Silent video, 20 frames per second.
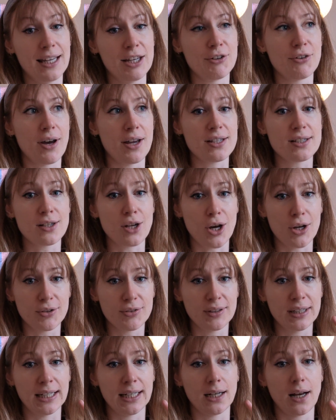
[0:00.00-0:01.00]
If I start
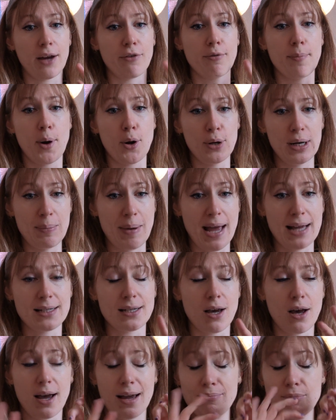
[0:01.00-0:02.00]
feeling like remotely
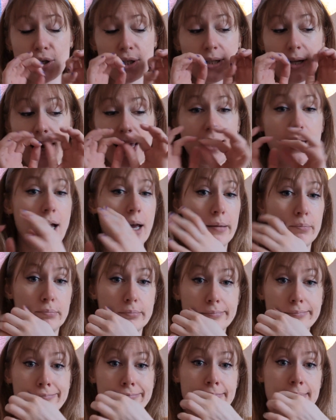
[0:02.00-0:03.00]
better, I'm just like,
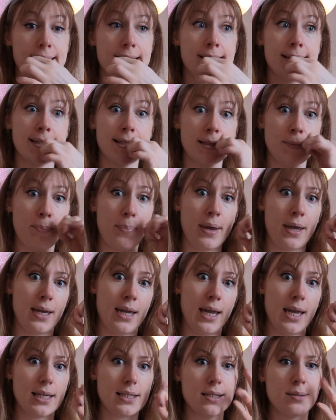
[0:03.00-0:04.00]
I'm zipping
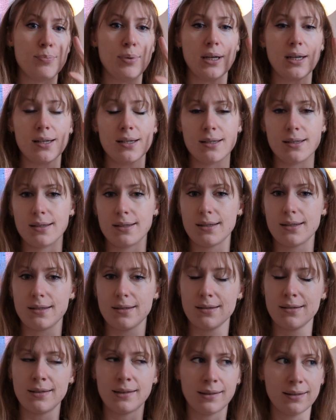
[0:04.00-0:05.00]
it
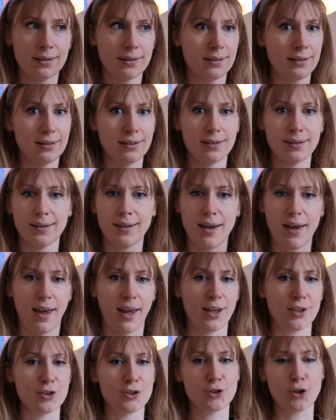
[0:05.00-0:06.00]
because
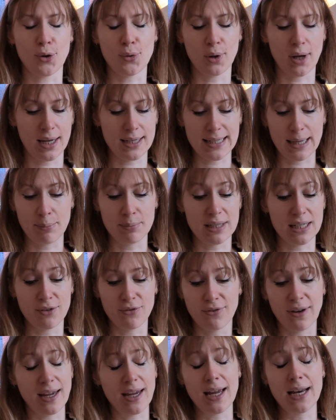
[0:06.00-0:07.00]
I just don't like tempting
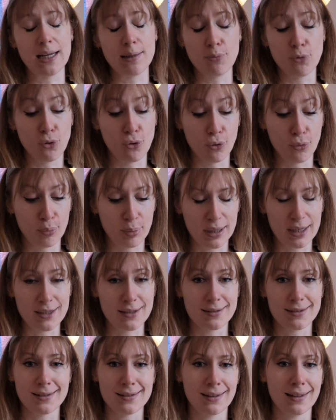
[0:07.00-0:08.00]
fate anymore
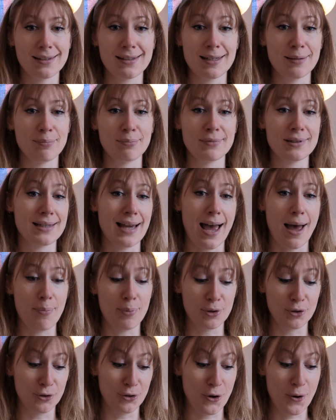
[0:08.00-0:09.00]
because it seemed to
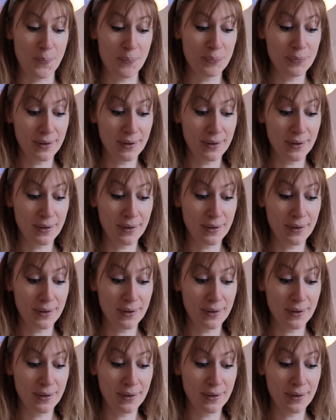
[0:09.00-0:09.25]
happen a lot.